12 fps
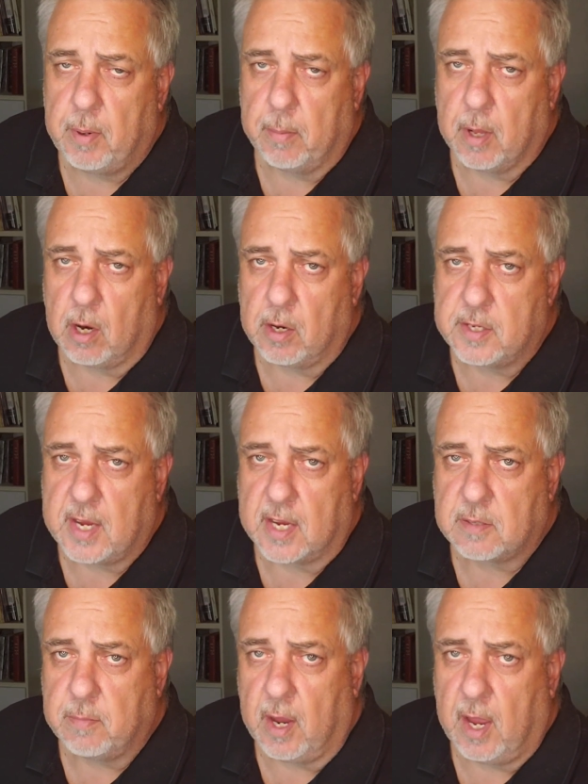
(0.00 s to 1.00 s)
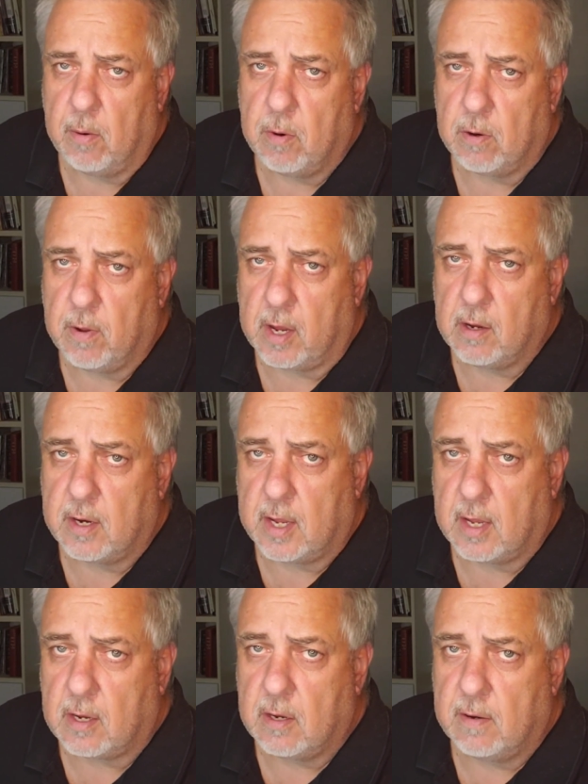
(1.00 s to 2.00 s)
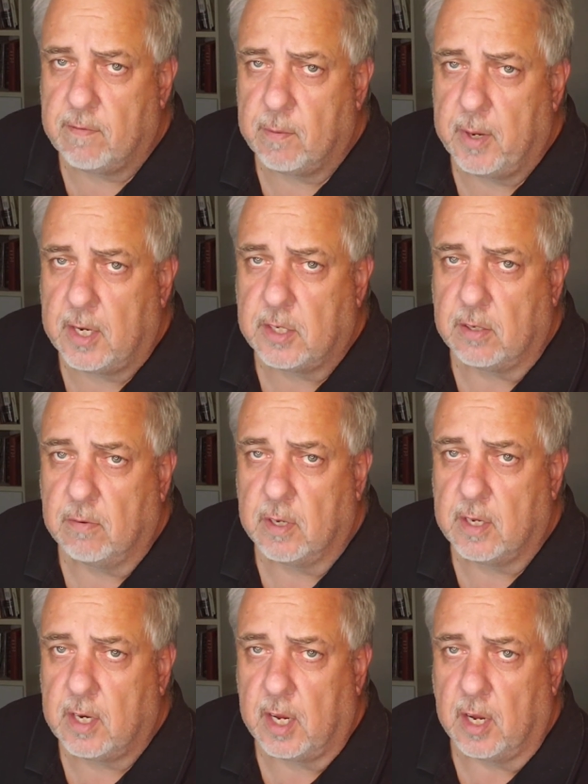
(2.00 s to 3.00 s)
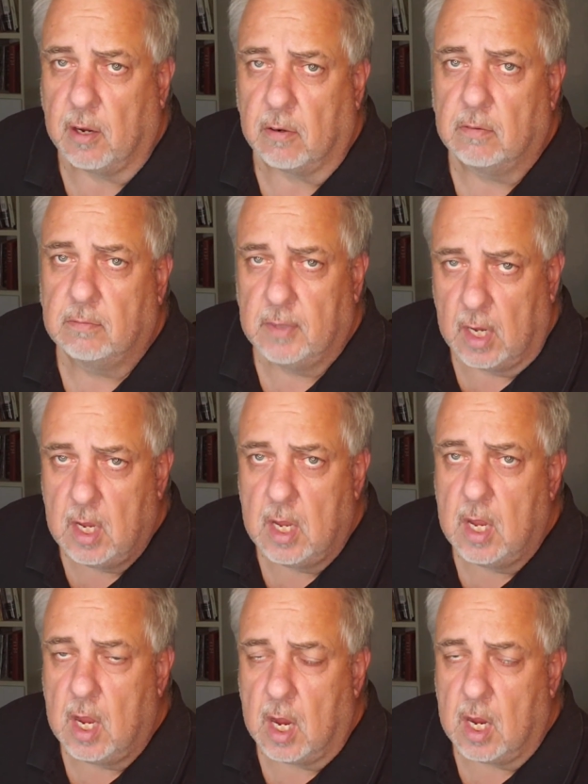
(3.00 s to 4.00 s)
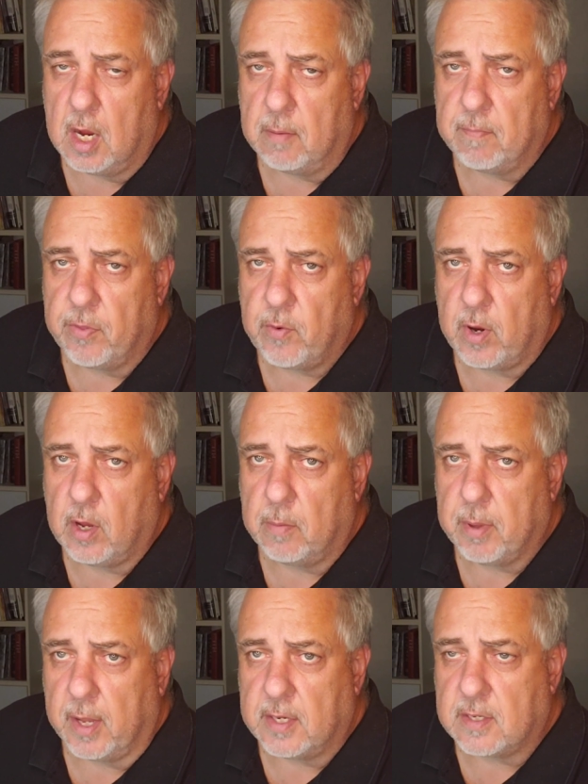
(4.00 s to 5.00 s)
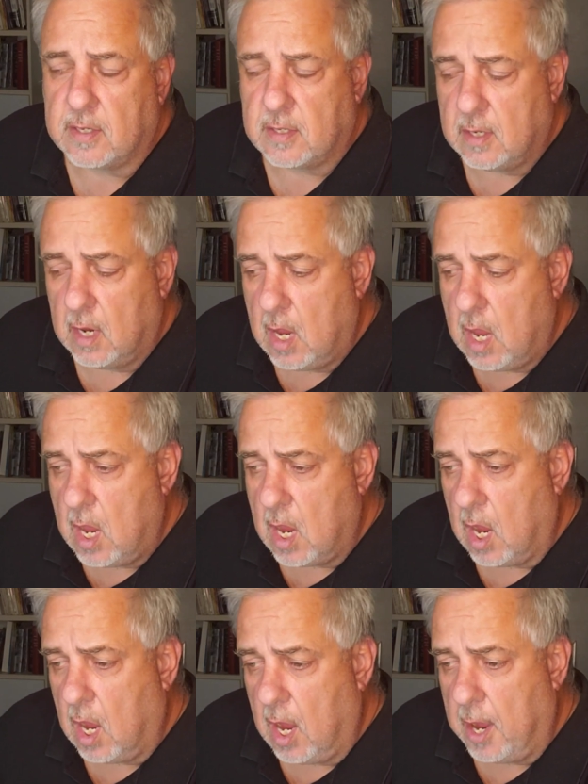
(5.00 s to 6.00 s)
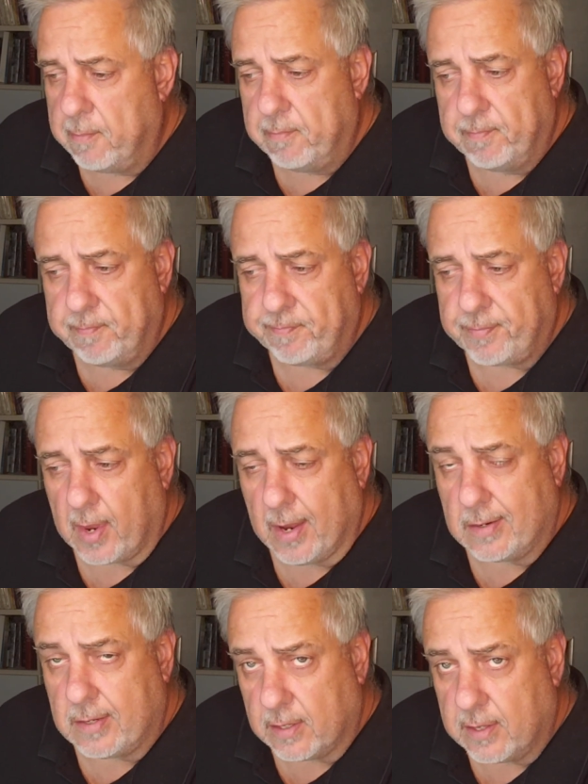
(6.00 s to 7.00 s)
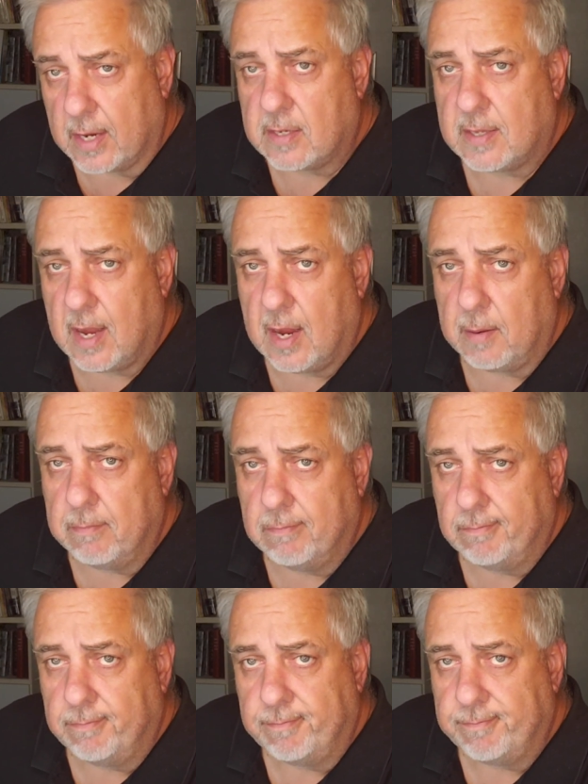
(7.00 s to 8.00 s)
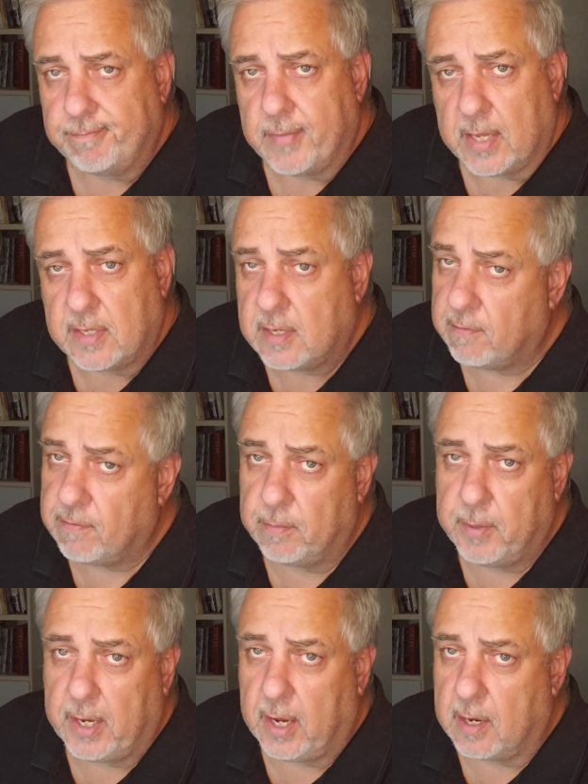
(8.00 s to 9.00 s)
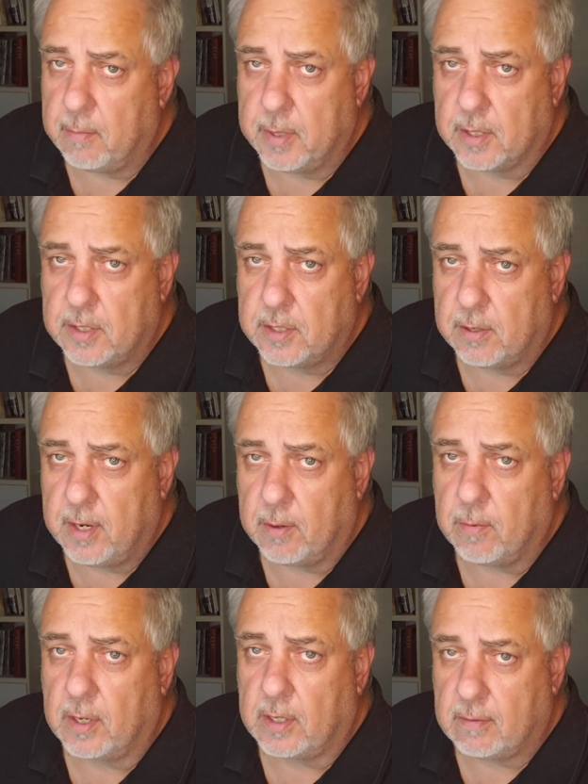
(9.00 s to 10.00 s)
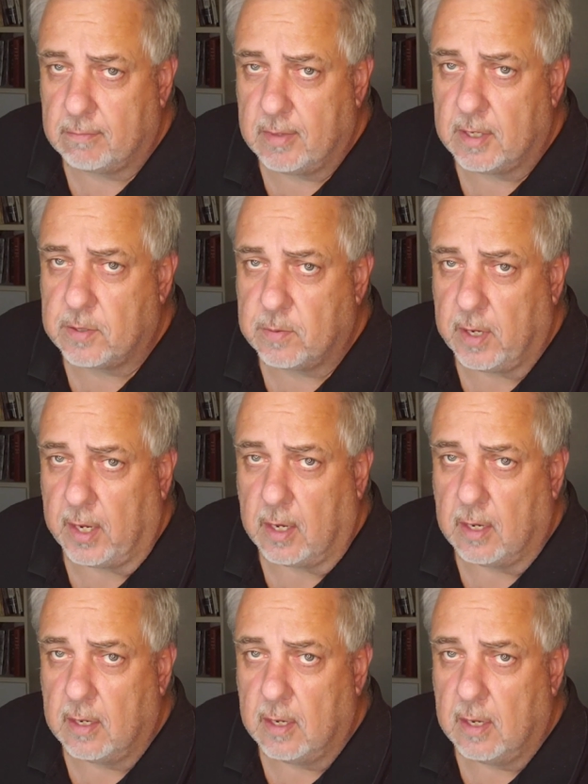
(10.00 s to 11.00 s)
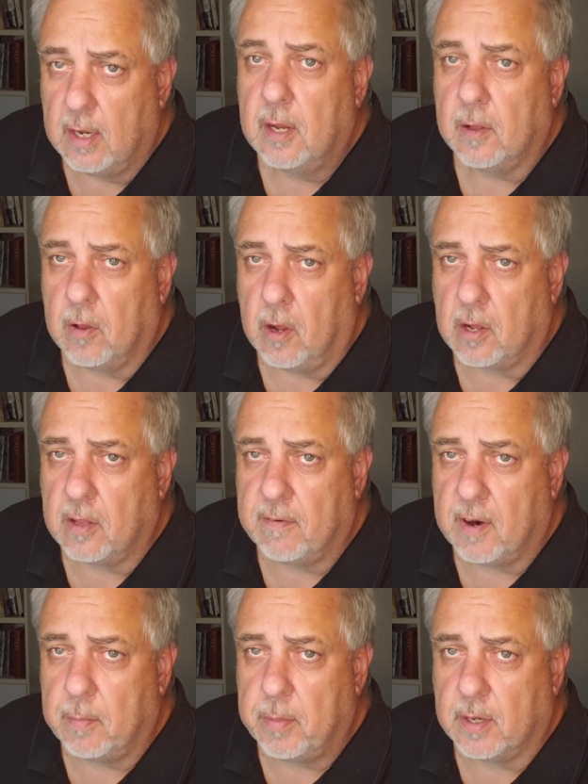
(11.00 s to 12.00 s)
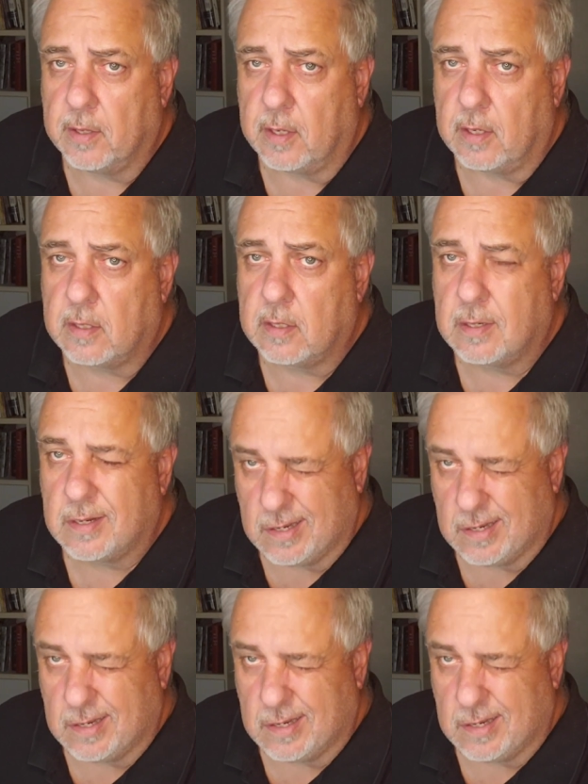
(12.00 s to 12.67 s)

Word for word: People are always asking me, hey, where do I go to get good information? Well, there you go. Um, three good places. Um, until next time, that's it for me on the Build Show Network this week. Long live our buildings.